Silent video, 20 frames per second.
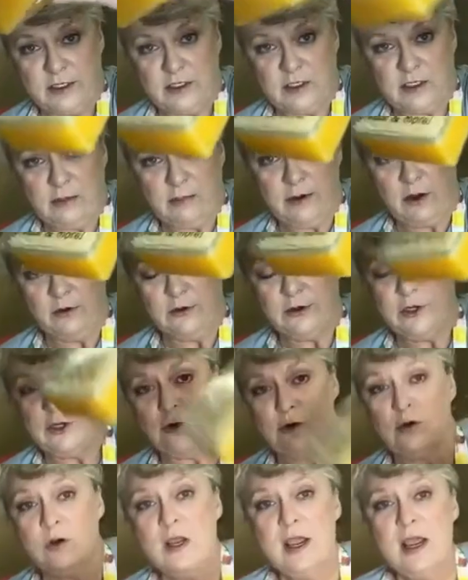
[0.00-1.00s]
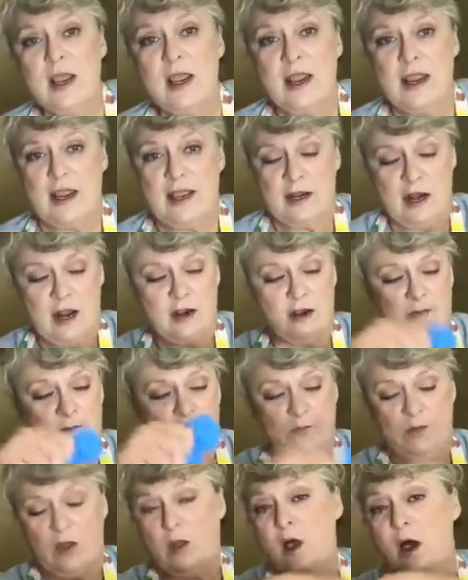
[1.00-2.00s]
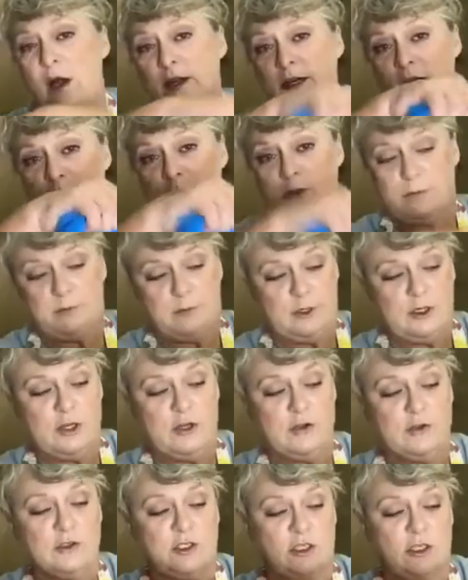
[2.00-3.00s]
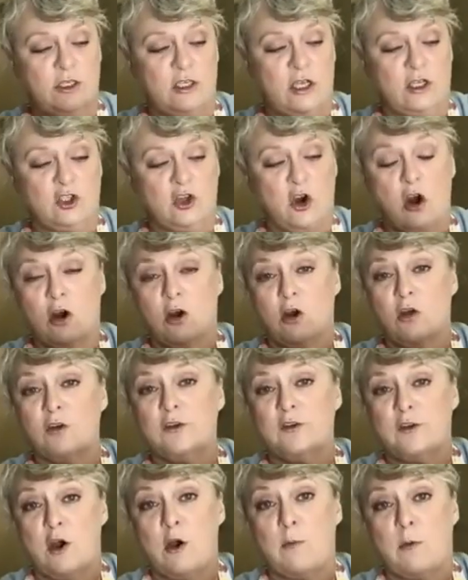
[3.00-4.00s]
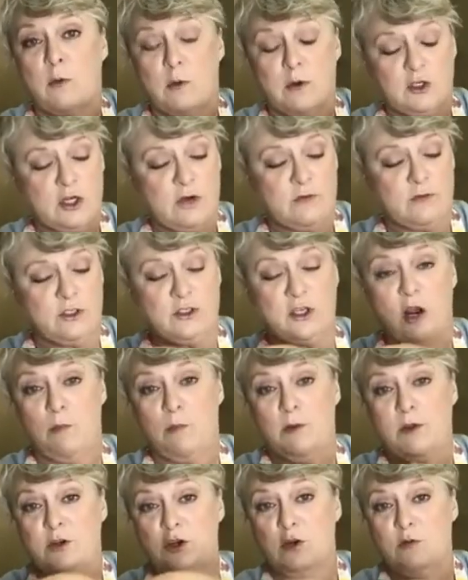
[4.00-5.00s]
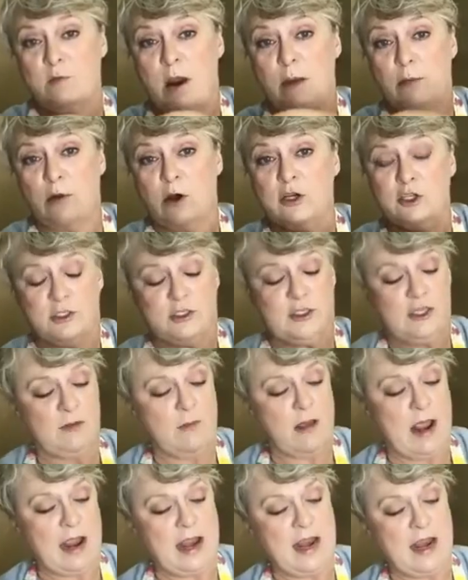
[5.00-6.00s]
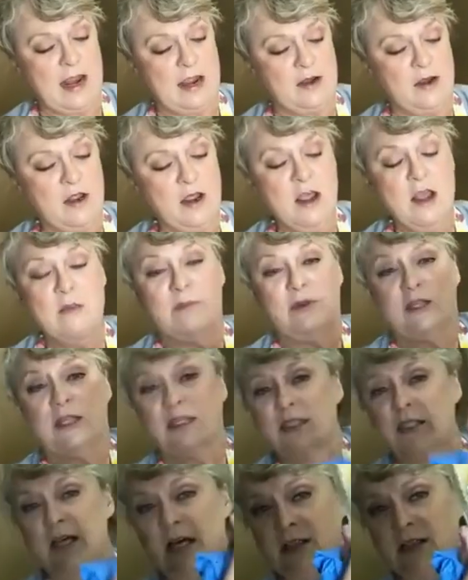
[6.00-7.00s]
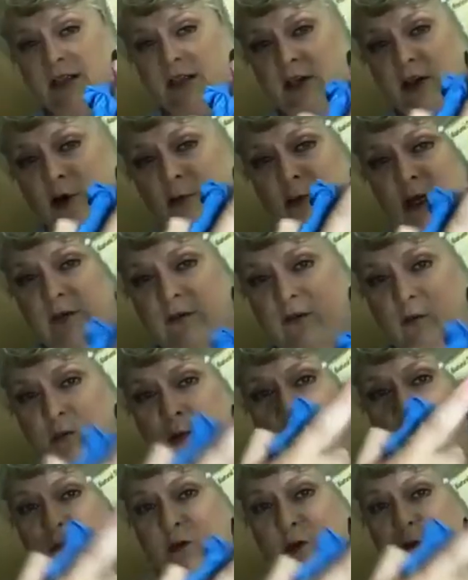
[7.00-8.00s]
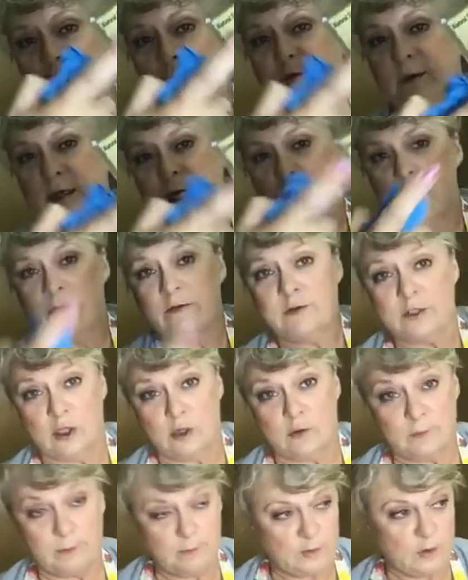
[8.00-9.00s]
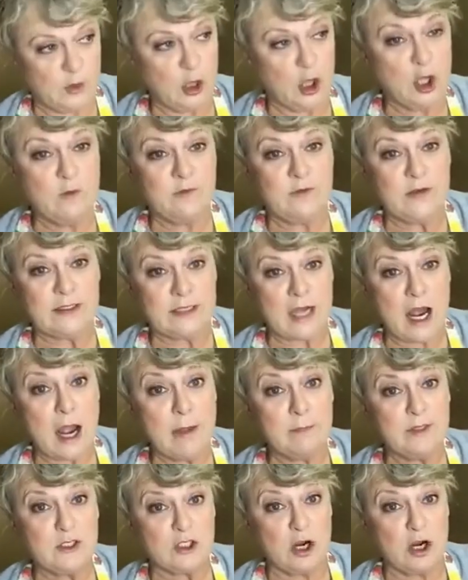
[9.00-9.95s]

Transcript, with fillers: Dixie Belle too, and I a lot of times put, use the uh, charcoal soap or whichever soap and do my brushes in my hand. But this has a little bit of a rough loofah type surface loofah type